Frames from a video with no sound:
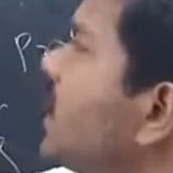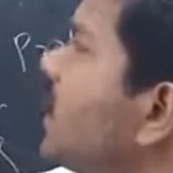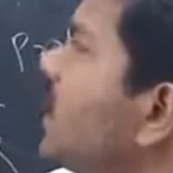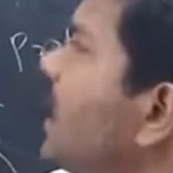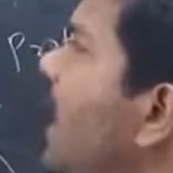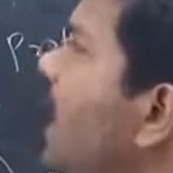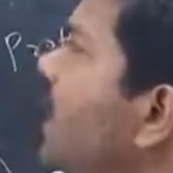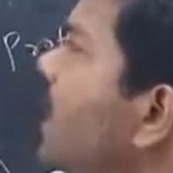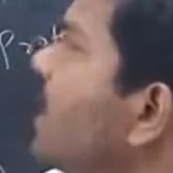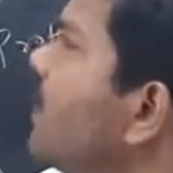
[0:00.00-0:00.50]
In
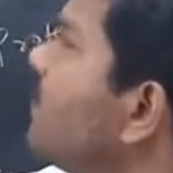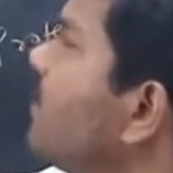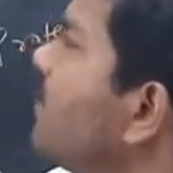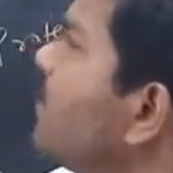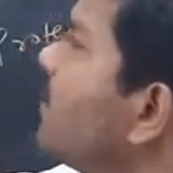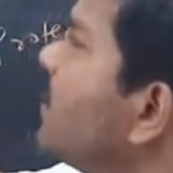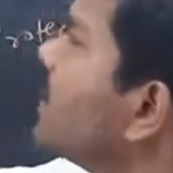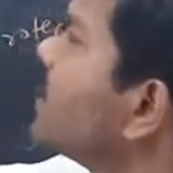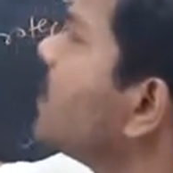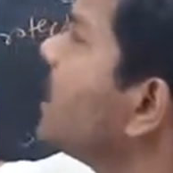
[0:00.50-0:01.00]

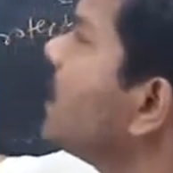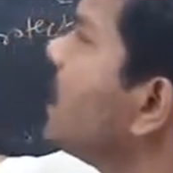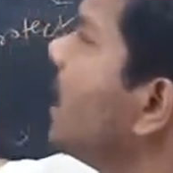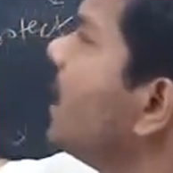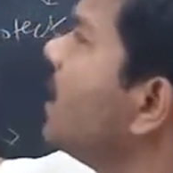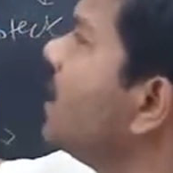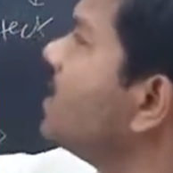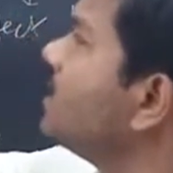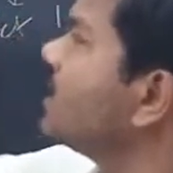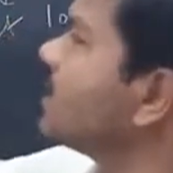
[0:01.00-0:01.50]
1950s and
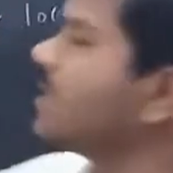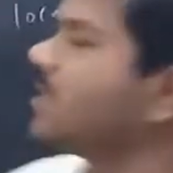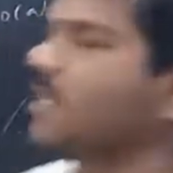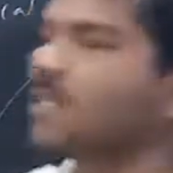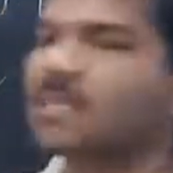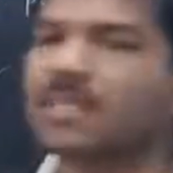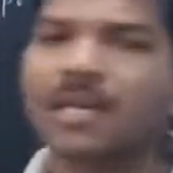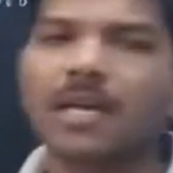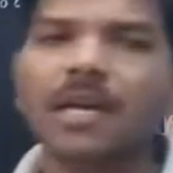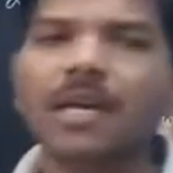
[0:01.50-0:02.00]

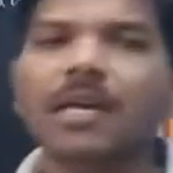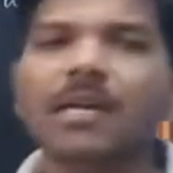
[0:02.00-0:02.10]
1960s.